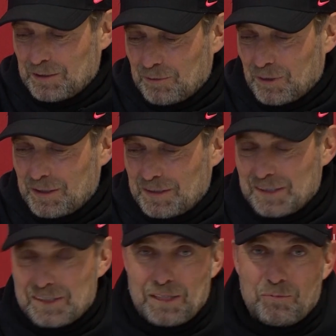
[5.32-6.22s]
there were
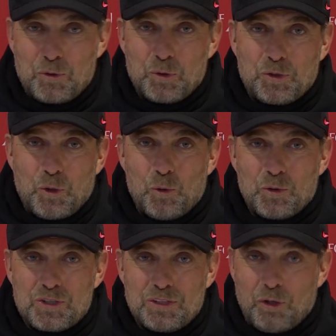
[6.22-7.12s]
some good
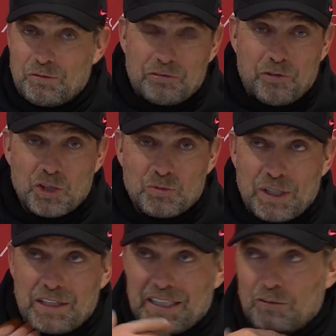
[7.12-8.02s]
goals involved. The first one,
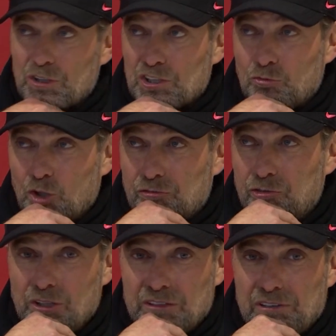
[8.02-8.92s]
I think, was at
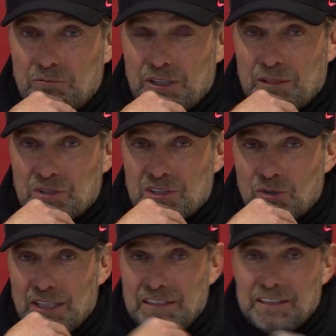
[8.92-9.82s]
Watford, if I'm 100%
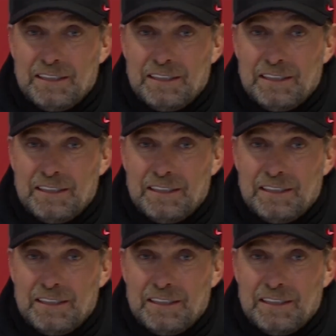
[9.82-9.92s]
right.